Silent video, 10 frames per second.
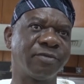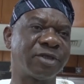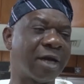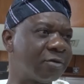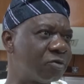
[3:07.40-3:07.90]

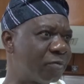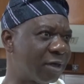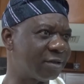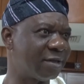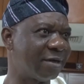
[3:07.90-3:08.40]
sound too
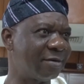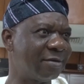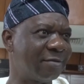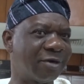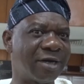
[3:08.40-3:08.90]
personal,
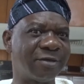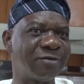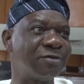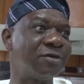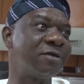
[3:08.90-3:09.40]
but there is
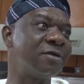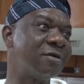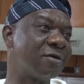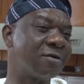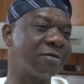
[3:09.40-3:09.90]
no region
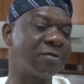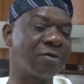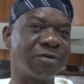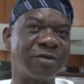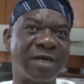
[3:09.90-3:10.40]
in the
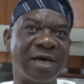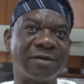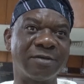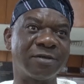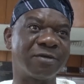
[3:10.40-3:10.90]
country
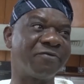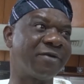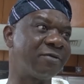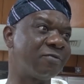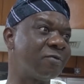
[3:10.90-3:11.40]
that has not
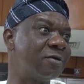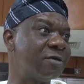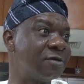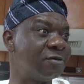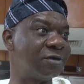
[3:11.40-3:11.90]
suffered one
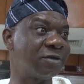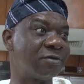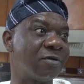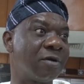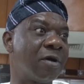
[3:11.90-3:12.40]

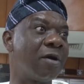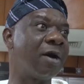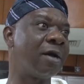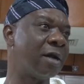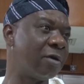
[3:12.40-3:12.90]
degradation or
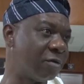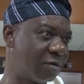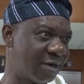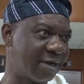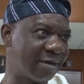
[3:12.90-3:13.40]

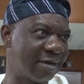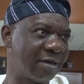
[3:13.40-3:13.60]
another.